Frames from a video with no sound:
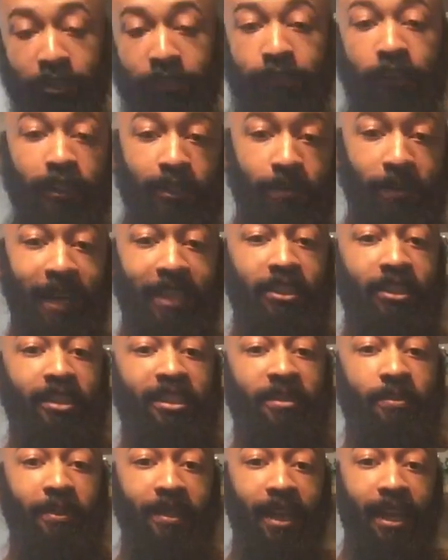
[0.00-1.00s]
the first batch of
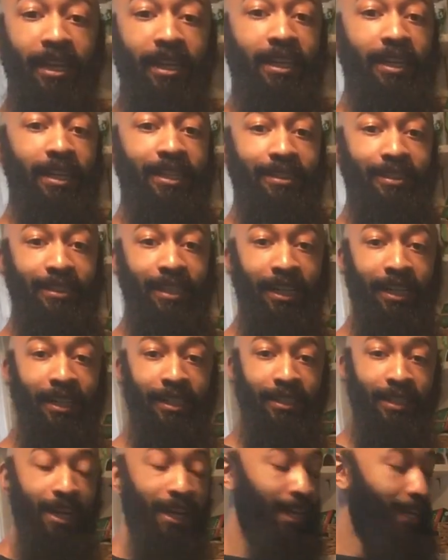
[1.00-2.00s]
the spaghetti is done. I